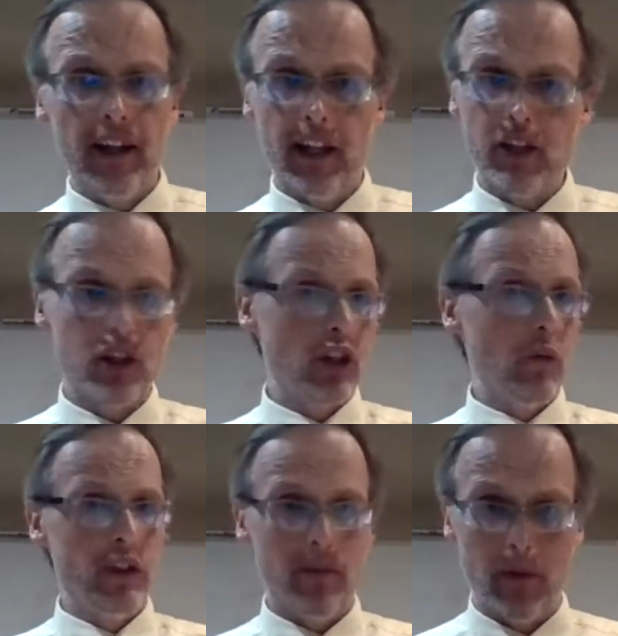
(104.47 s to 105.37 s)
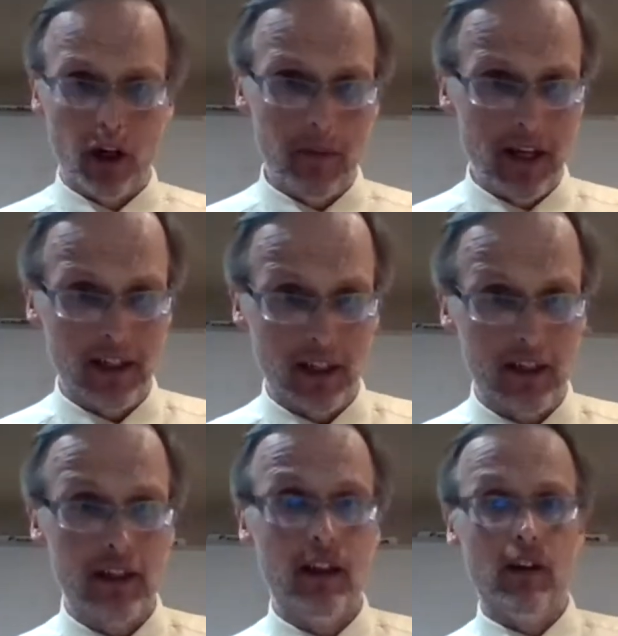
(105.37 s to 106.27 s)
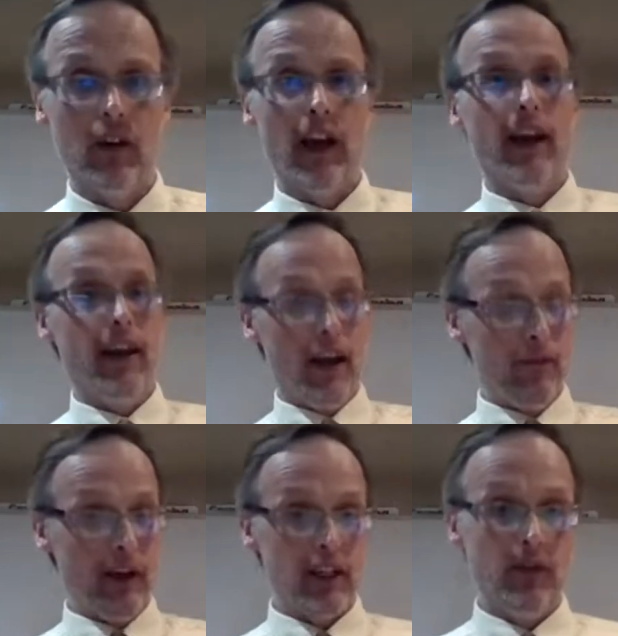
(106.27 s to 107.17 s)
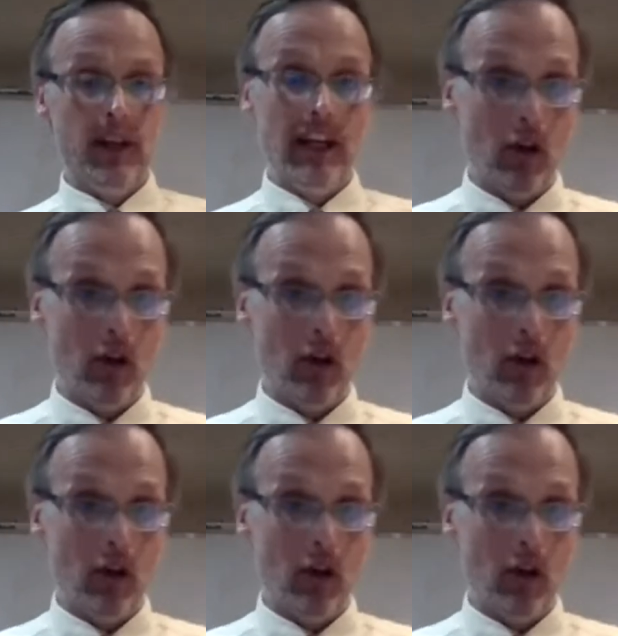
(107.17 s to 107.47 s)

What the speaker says: let's just start with the very basics. Okay, effective heat.